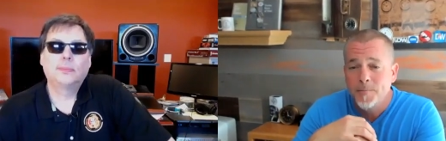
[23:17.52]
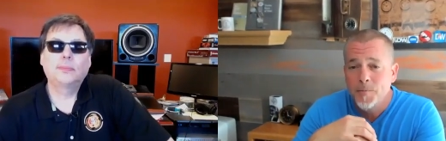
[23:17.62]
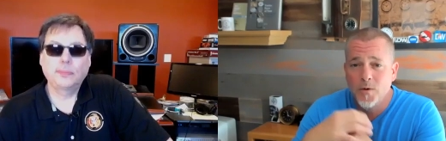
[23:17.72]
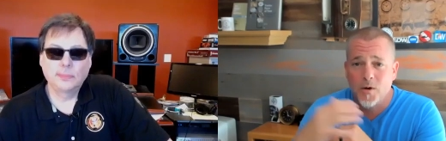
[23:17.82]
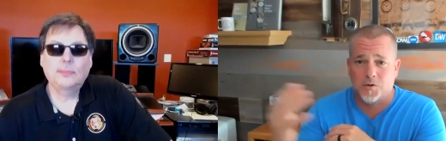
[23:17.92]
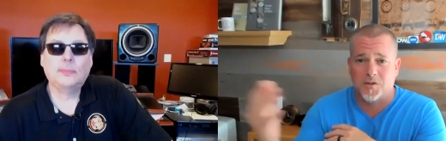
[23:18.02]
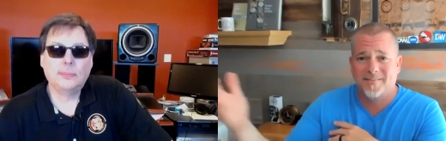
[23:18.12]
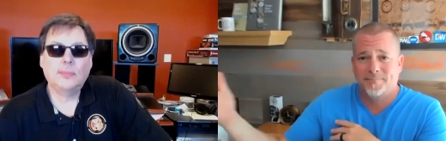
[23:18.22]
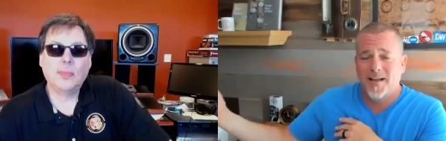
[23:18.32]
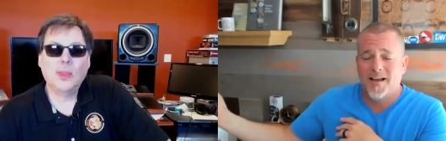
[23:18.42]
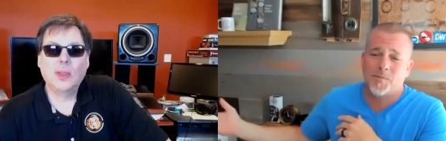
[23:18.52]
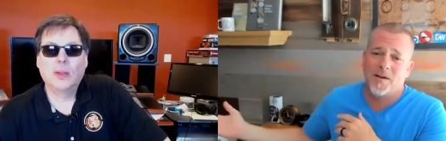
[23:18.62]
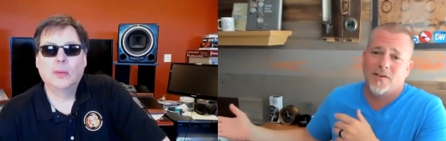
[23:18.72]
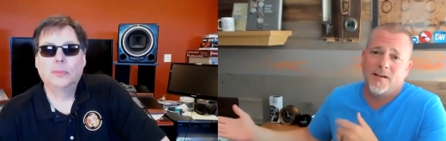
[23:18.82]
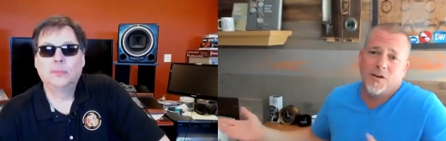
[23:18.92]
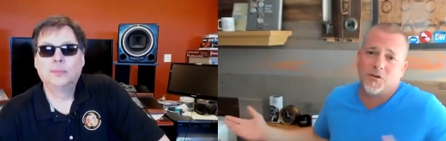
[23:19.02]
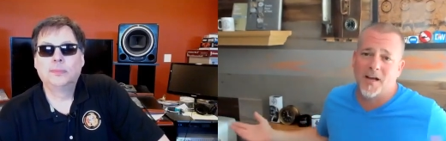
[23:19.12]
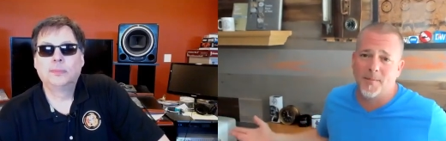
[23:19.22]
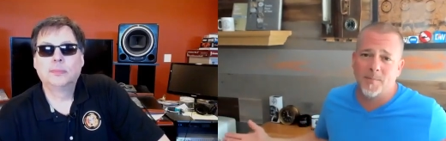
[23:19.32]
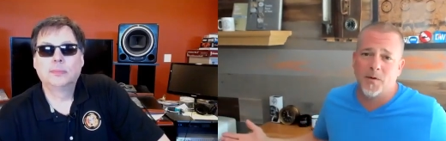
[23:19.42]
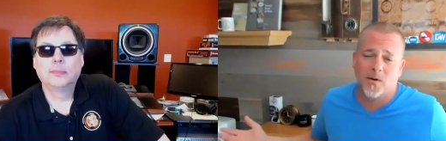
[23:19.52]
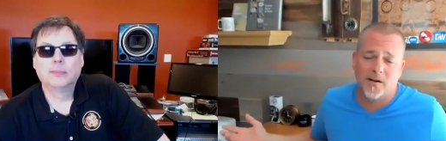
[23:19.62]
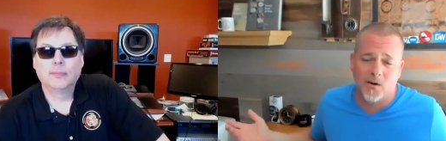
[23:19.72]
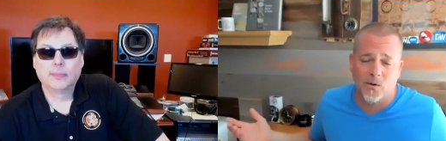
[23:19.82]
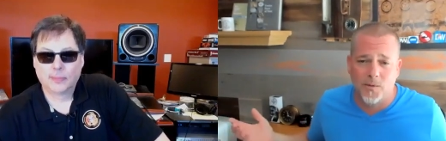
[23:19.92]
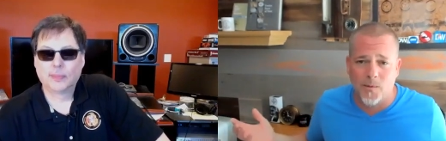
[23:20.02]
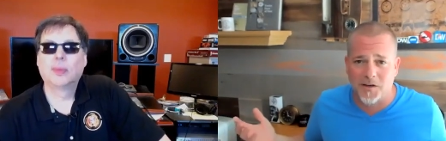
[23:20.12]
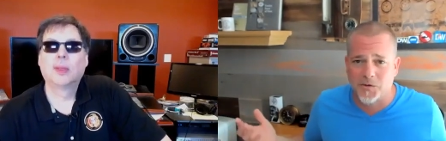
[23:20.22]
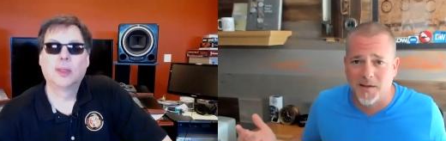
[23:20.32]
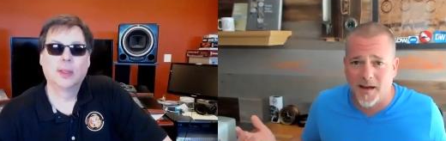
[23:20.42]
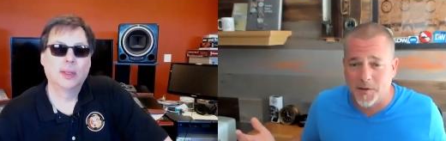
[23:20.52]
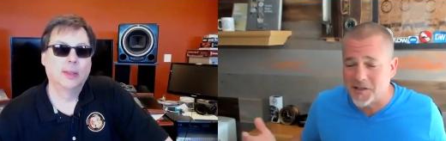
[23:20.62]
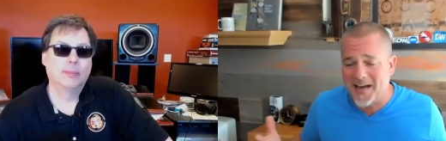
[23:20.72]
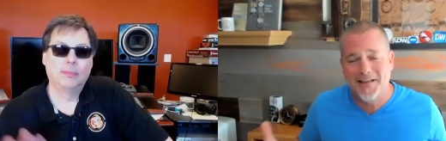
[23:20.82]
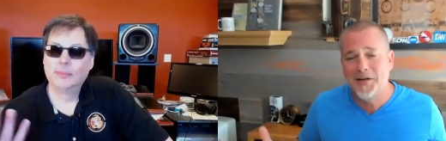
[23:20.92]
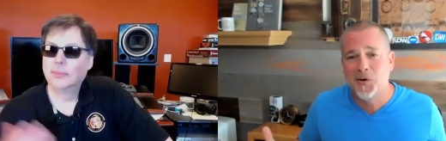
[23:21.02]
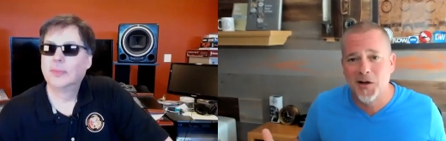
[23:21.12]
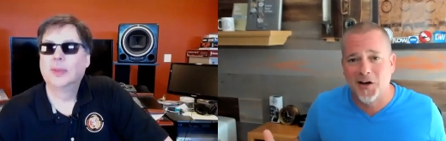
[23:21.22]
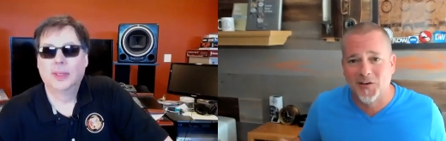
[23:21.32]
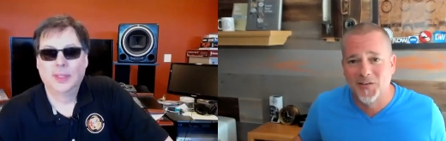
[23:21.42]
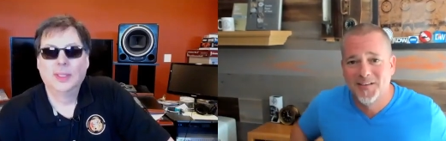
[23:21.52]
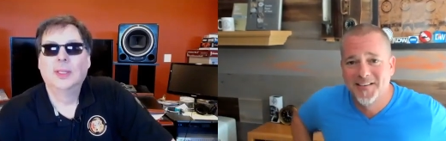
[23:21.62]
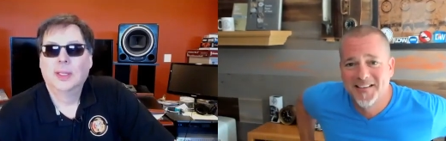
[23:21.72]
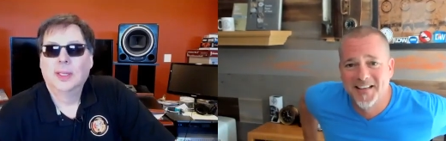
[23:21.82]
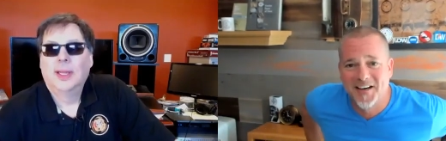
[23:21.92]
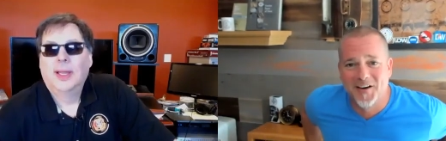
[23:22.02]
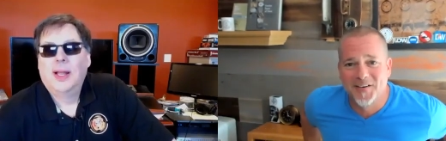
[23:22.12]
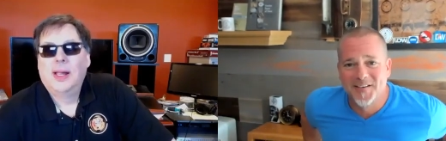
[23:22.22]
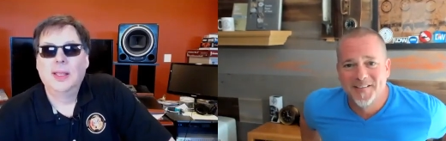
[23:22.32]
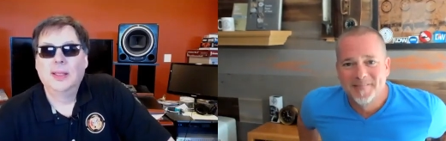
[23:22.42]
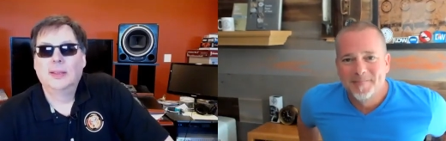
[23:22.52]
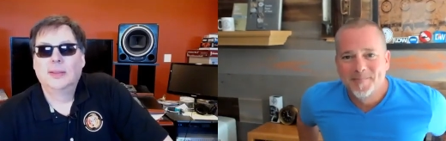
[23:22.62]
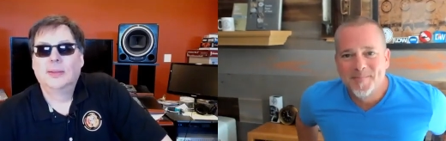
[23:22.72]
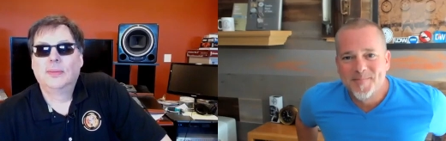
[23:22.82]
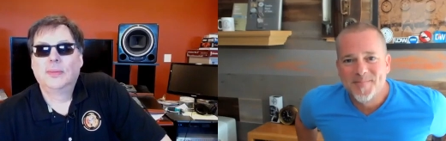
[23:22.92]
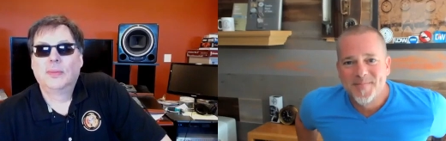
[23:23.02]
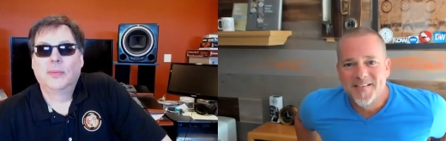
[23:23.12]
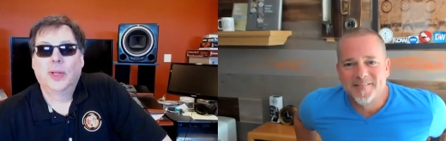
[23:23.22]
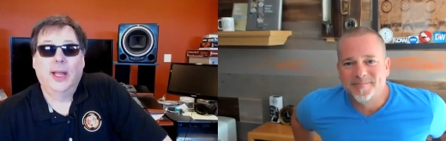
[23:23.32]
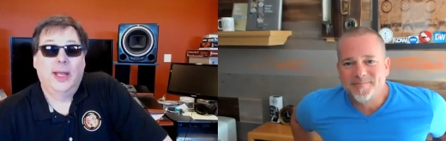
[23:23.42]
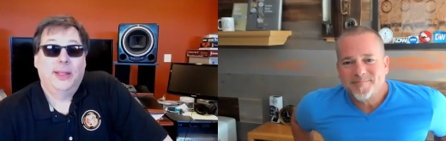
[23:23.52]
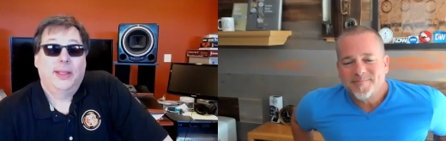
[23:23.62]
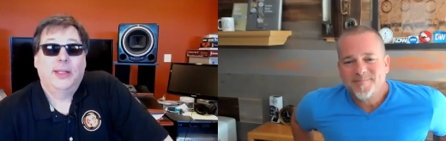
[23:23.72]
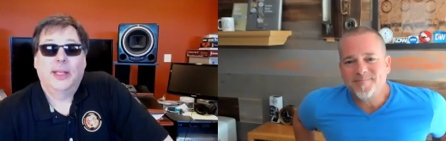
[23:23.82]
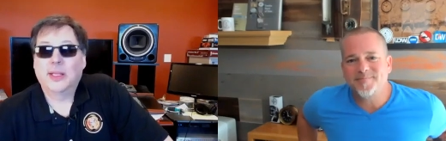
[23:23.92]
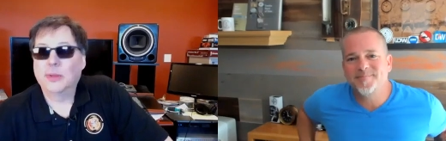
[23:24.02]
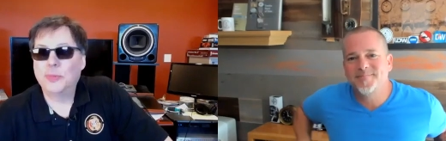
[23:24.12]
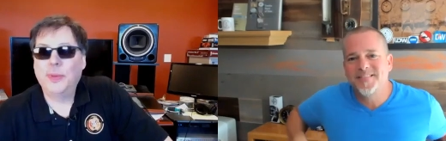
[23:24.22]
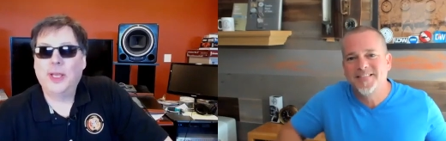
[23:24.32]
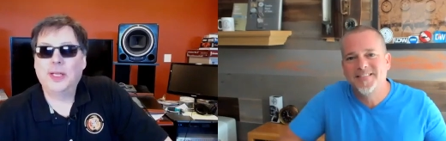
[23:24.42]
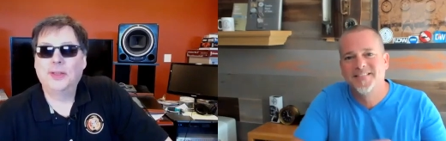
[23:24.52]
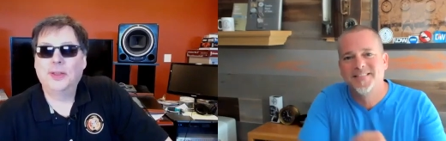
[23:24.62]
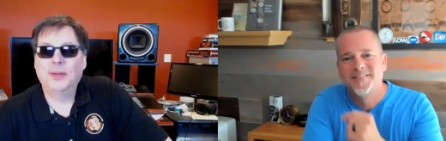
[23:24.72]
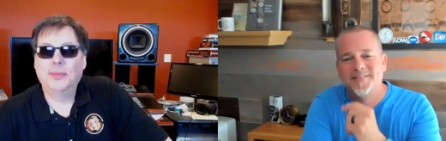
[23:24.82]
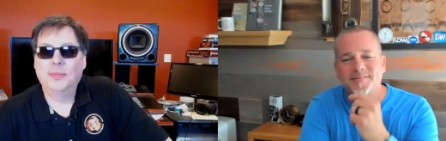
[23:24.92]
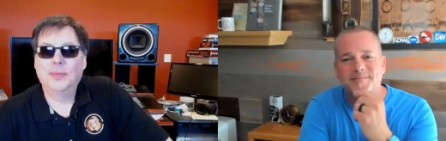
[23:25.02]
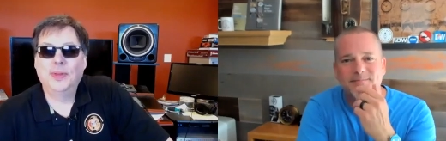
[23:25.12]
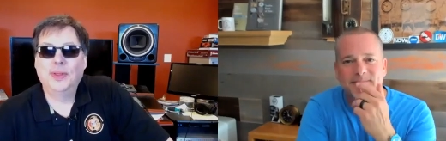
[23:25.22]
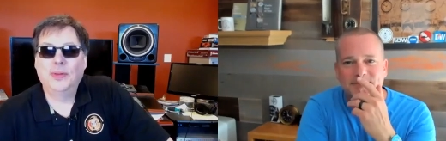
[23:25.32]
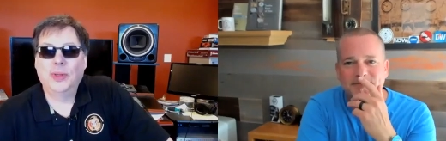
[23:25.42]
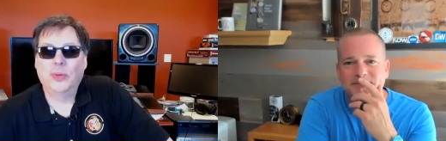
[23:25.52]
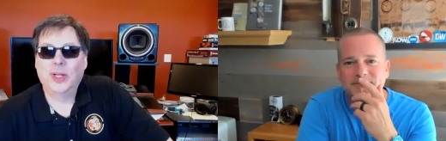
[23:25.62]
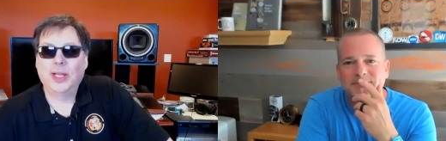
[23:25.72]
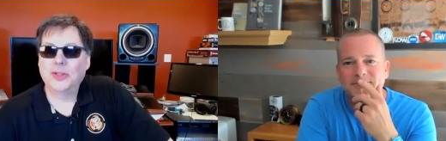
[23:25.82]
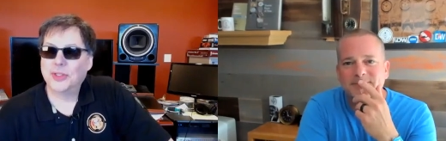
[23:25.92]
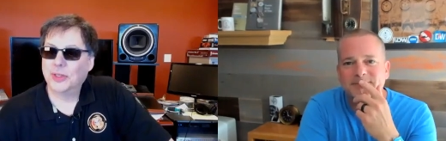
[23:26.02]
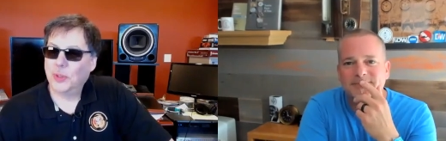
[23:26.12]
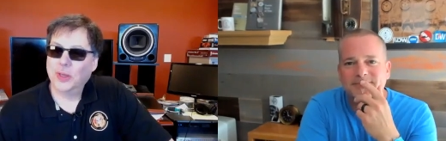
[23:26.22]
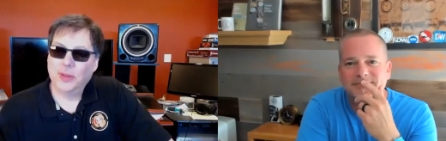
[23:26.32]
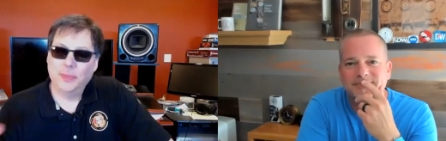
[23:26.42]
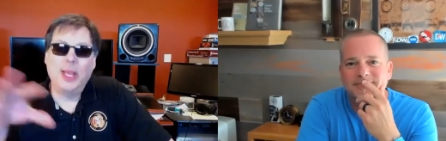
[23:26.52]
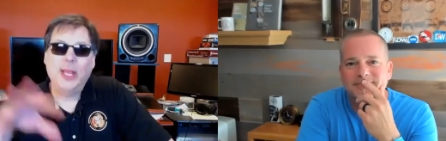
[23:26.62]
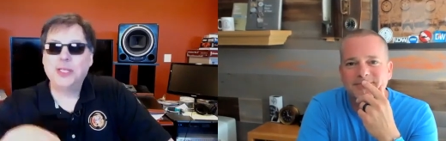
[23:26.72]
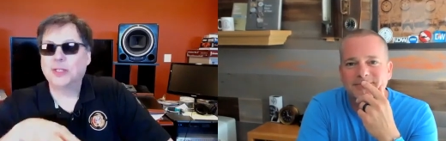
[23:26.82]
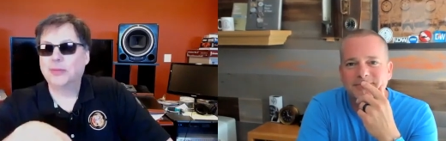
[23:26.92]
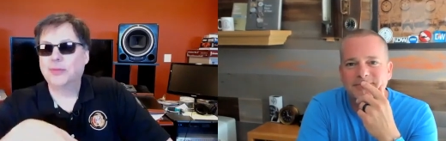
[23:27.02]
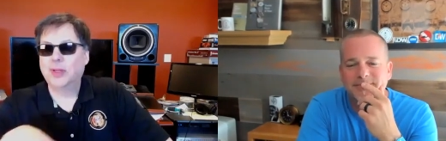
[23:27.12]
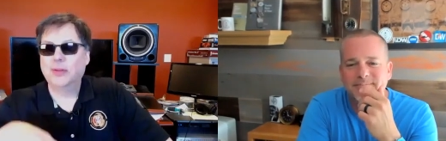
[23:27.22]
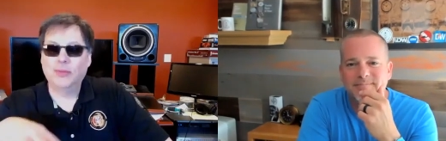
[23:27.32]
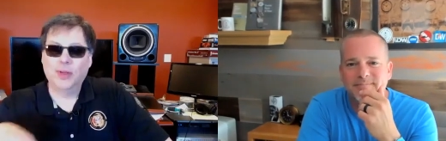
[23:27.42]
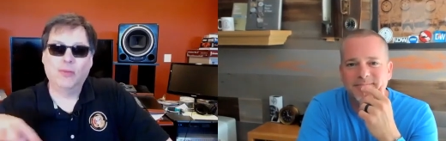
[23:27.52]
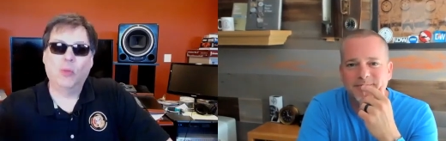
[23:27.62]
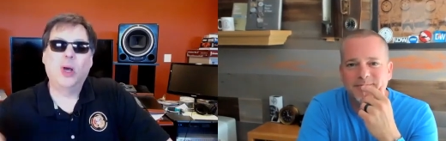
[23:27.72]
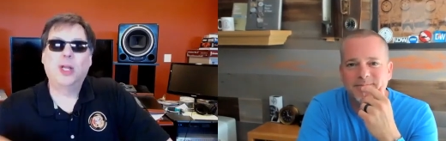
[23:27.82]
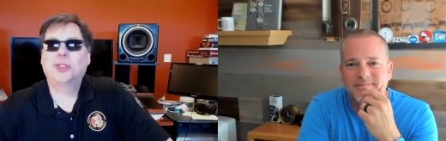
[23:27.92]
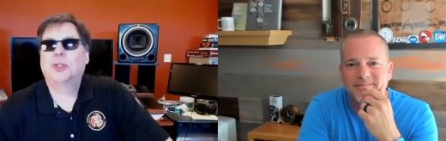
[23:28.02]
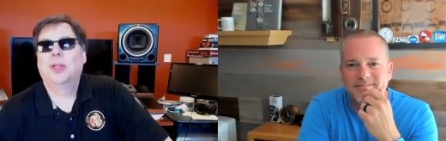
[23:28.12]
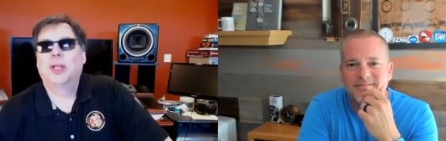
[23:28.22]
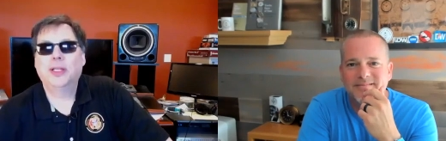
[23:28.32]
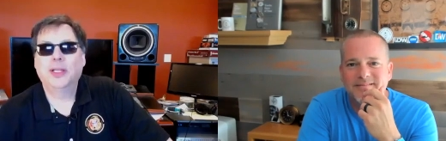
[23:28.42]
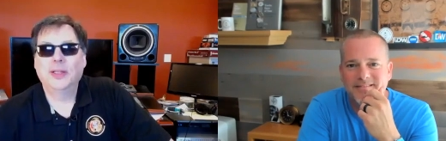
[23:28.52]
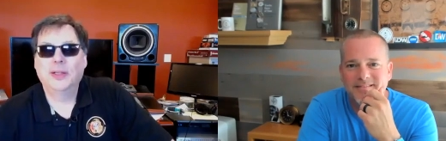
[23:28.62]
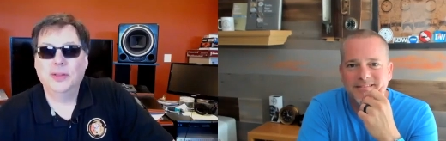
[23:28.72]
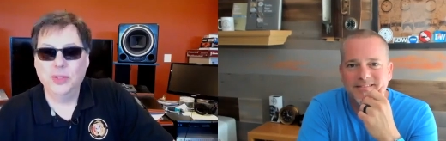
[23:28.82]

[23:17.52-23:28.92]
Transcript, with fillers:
Speaker 1: who knows? Ask me in five years. I might be wearing a gold watch with diamonds. I don't know. You know.
Speaker 2: Well, I think that comes back to the you know what what I consider part of the magic of of, of watch collecting. You've